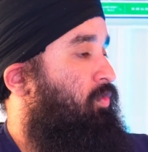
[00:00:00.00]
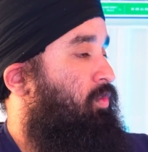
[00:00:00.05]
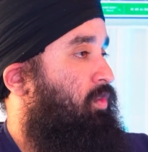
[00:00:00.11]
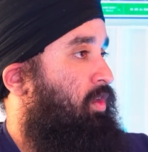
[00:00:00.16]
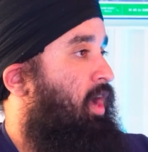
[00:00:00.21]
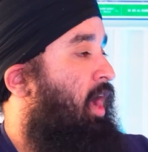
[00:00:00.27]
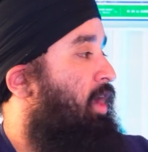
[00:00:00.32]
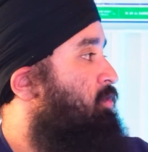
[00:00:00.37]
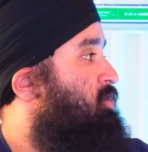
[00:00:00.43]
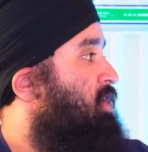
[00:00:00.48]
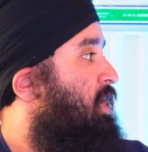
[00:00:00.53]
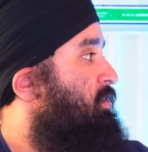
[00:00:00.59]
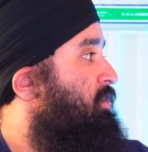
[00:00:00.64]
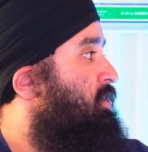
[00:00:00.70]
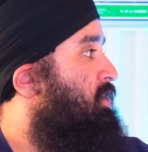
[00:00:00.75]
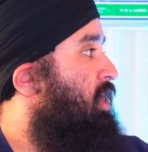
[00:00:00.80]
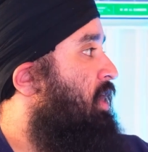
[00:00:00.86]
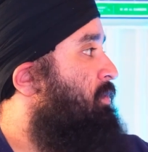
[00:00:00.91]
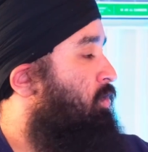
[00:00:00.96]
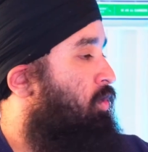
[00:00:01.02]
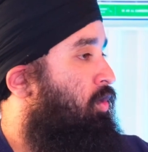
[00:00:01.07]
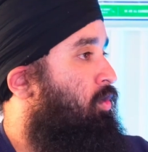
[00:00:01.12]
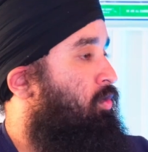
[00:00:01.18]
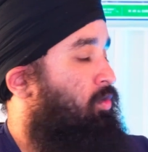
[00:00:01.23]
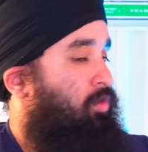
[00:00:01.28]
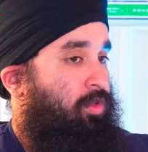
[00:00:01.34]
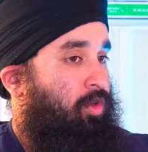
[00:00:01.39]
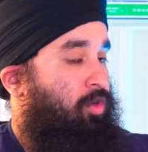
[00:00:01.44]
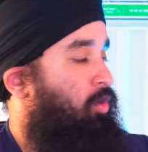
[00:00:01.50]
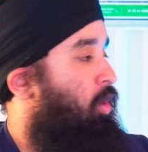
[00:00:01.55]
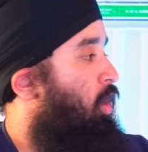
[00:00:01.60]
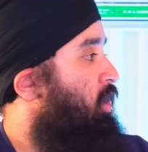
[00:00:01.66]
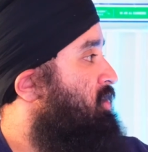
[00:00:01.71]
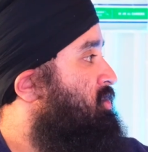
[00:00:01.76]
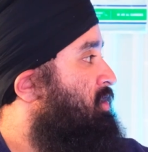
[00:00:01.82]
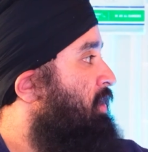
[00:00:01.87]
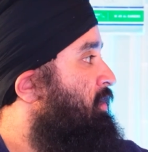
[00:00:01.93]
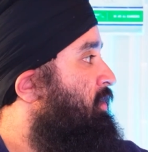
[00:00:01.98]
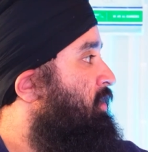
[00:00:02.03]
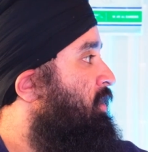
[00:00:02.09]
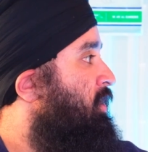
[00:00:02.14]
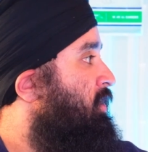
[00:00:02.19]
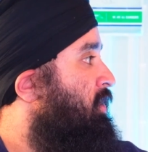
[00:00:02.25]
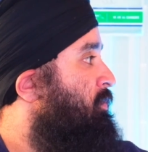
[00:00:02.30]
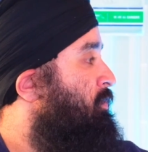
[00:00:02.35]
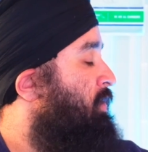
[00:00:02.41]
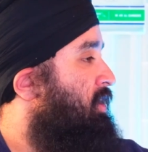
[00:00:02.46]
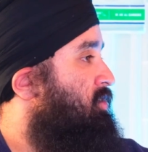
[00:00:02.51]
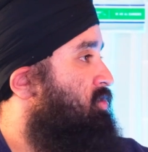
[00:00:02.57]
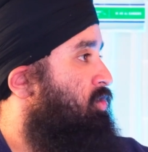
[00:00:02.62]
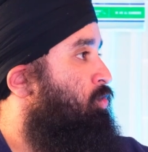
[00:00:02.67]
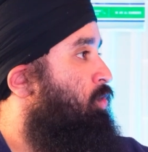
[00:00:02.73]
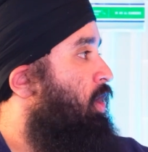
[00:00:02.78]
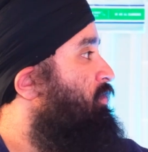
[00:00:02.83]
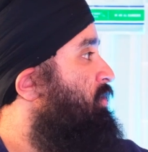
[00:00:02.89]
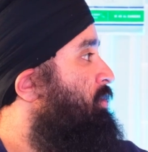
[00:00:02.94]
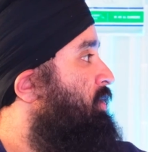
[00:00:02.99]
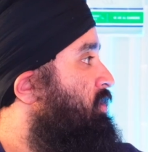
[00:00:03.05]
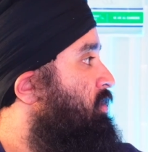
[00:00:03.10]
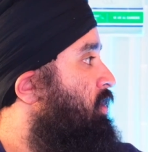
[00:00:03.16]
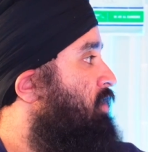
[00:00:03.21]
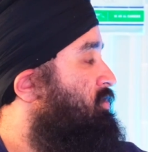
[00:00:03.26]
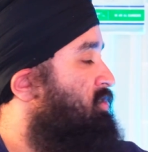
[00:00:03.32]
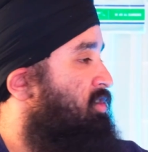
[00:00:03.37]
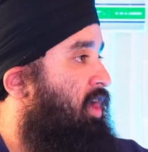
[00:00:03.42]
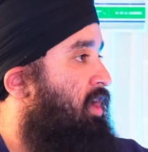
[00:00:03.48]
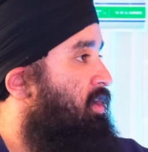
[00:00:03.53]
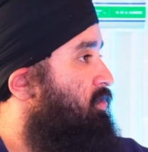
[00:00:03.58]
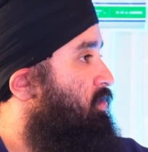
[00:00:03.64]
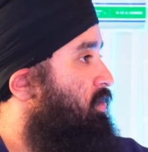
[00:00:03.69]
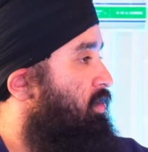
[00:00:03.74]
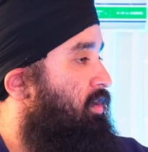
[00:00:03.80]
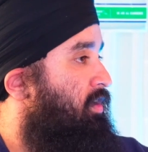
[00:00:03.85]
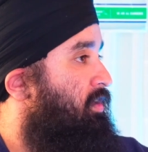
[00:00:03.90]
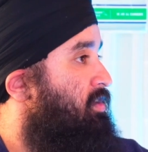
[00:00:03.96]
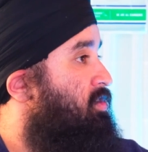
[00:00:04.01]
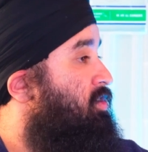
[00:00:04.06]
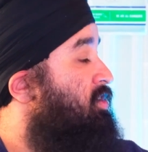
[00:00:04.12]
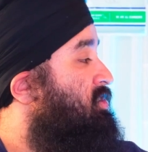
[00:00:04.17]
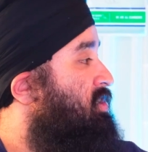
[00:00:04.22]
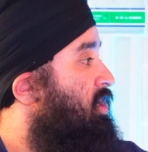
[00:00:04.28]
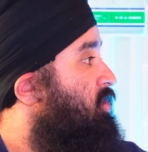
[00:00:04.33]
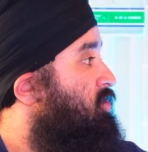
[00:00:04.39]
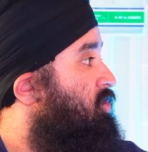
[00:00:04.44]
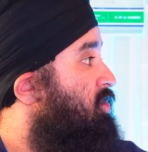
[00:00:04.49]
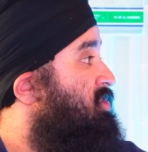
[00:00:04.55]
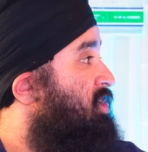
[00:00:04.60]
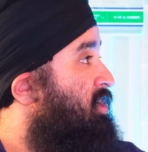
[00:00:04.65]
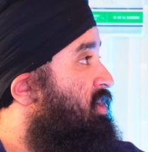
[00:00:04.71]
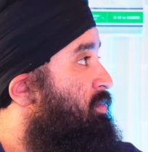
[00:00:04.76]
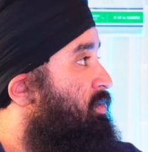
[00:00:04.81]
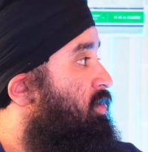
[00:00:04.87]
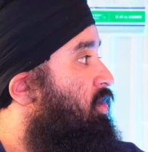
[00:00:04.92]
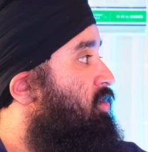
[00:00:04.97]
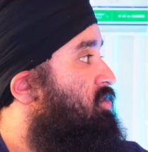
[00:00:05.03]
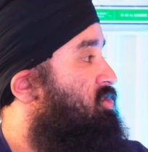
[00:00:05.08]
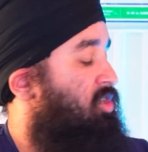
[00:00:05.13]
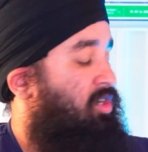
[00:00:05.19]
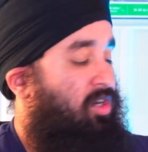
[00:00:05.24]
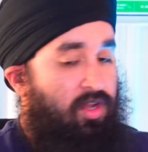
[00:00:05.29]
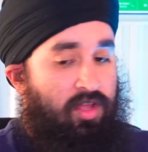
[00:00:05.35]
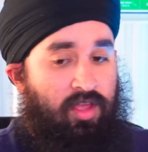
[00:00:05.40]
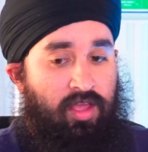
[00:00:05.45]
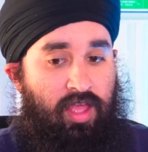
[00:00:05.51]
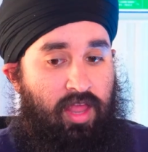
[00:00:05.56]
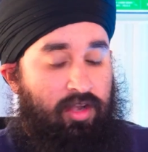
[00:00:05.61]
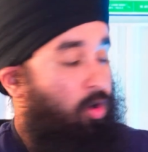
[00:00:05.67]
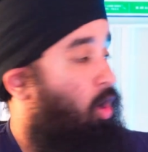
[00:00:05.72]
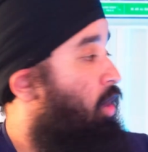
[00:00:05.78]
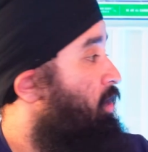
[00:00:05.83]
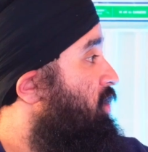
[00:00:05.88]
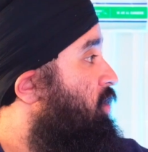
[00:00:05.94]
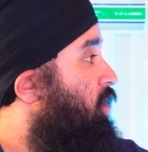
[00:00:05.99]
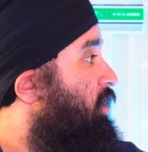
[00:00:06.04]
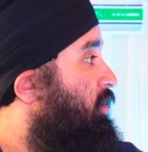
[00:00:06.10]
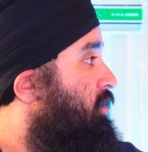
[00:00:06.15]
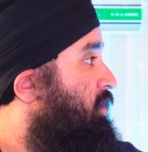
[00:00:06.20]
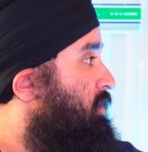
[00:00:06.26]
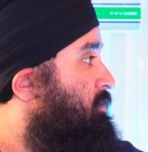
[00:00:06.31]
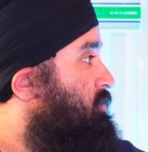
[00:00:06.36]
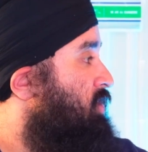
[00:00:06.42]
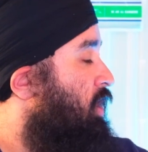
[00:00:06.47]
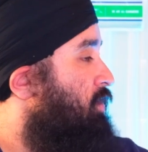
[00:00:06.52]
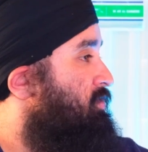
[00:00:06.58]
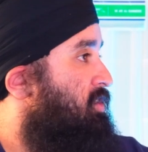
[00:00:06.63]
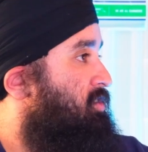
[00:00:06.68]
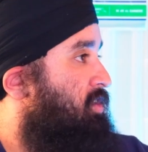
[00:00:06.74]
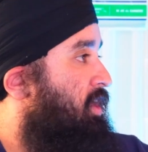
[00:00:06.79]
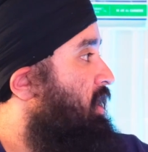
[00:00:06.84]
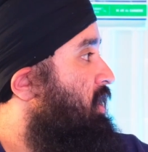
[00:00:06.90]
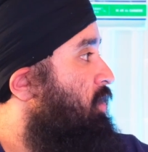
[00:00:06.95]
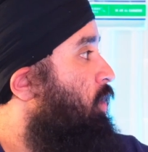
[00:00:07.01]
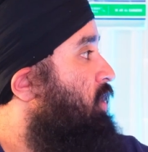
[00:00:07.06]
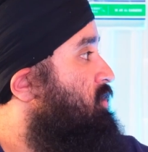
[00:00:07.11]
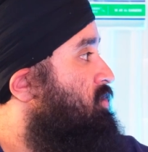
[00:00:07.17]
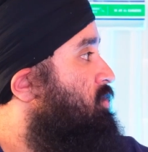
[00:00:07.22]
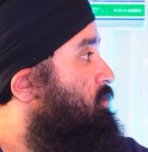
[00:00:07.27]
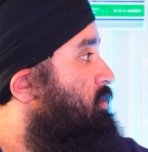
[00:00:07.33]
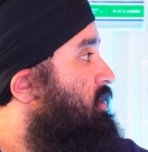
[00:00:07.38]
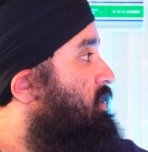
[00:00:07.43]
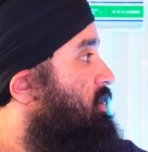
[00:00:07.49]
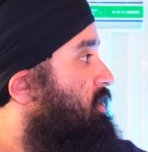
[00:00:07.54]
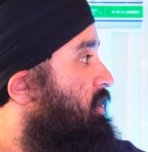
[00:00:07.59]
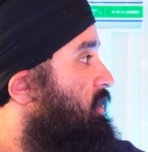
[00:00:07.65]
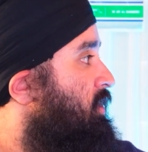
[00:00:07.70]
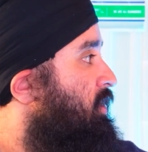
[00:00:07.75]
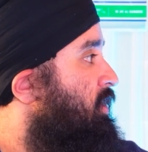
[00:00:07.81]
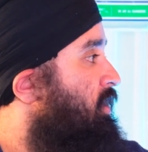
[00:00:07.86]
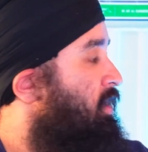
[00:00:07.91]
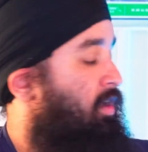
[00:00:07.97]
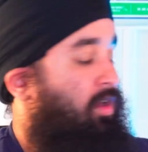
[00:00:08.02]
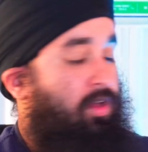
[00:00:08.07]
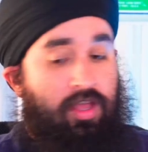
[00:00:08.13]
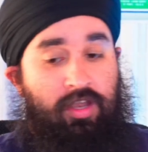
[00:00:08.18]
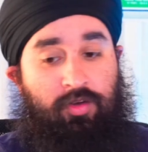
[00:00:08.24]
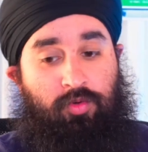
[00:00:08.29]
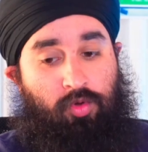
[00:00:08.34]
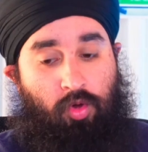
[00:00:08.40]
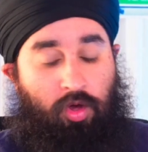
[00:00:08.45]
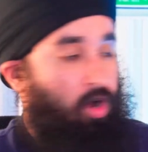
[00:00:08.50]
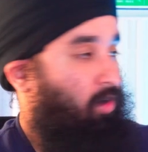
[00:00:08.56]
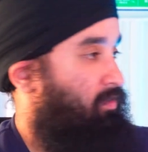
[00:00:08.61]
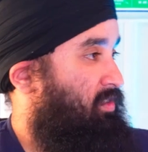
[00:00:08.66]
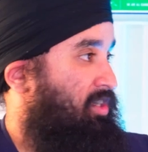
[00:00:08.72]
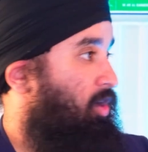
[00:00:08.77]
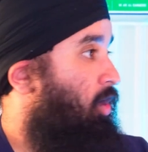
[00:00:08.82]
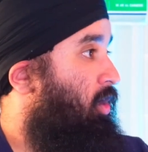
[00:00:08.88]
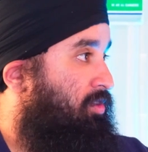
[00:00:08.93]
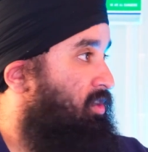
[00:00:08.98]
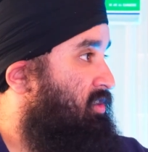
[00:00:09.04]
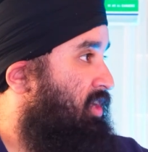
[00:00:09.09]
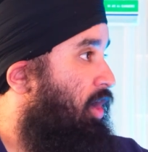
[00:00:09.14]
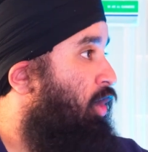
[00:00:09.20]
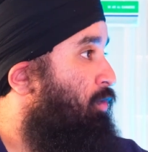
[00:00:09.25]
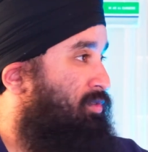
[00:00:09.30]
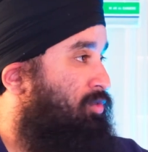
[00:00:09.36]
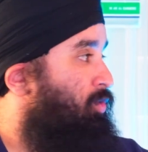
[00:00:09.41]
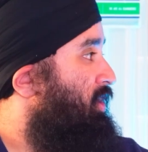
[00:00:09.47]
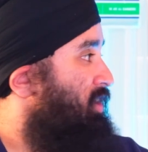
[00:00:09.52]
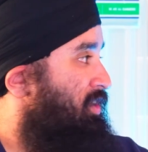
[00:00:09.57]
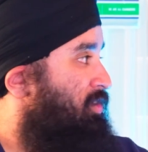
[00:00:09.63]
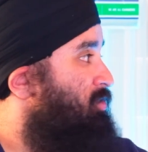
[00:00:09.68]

the guy you drafted in Demko, your longest tenured Canuck and Besser, who everybody loves, and you could start setting up a culture. And Connor Garland himself says like he wants to be here. And obviously all this helps Quinn